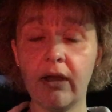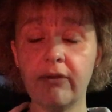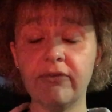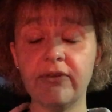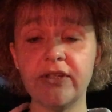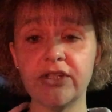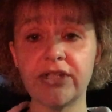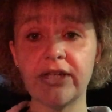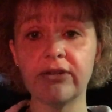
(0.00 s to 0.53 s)

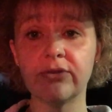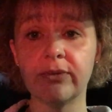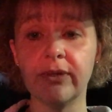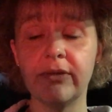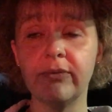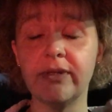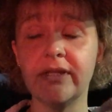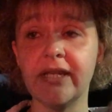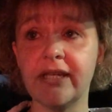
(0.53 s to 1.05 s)
Finish out
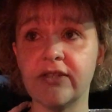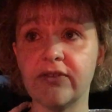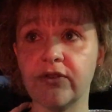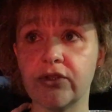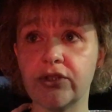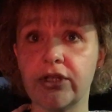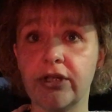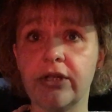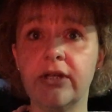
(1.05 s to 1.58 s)
21 days for
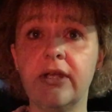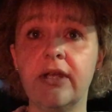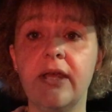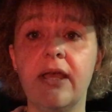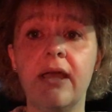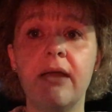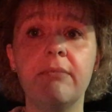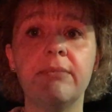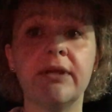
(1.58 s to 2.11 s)
sure.
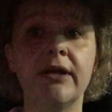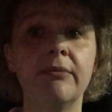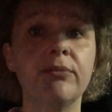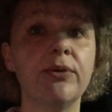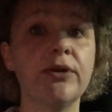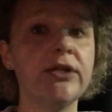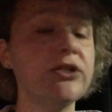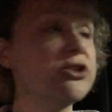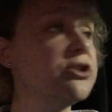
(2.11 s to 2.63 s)
But I'm
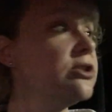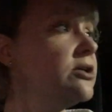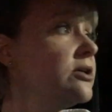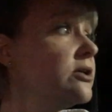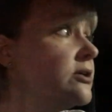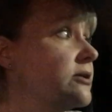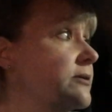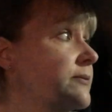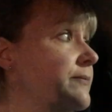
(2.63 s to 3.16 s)
pretty
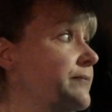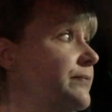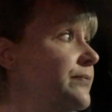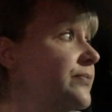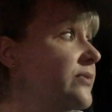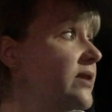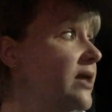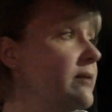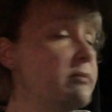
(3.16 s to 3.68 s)
sure
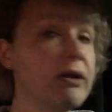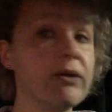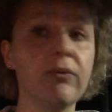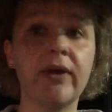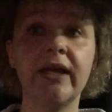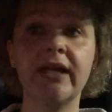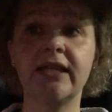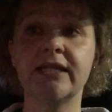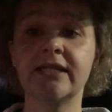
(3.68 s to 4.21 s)
that my
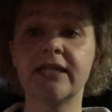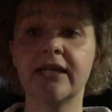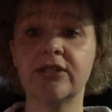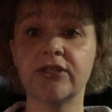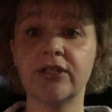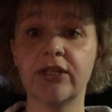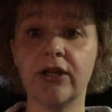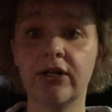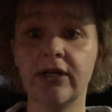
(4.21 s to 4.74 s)
weight has
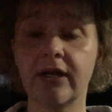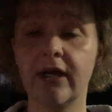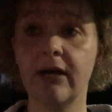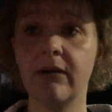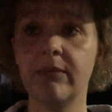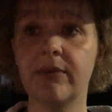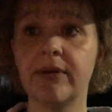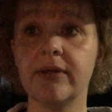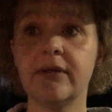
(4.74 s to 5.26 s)
actually gone
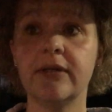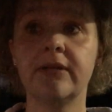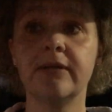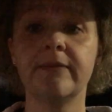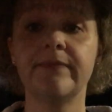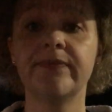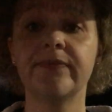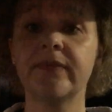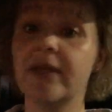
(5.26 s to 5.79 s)
up
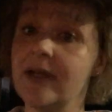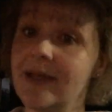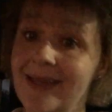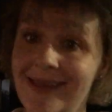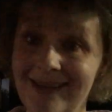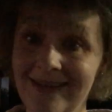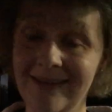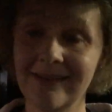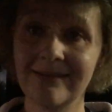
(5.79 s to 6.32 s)

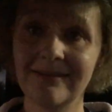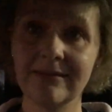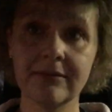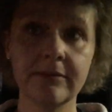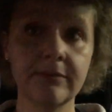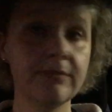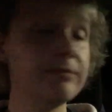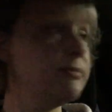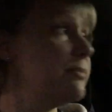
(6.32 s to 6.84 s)
again,
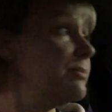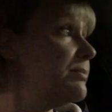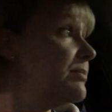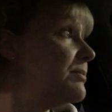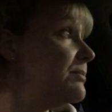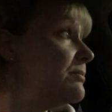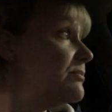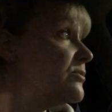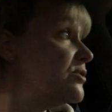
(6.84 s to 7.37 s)

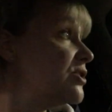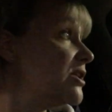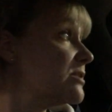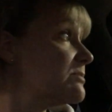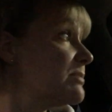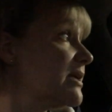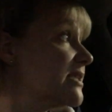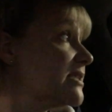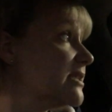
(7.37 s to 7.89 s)

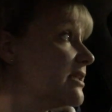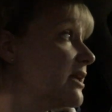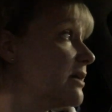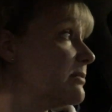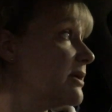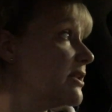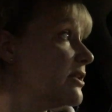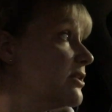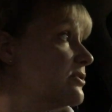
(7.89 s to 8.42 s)
just based on how
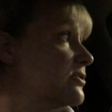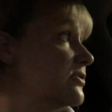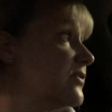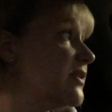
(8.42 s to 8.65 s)
my clothes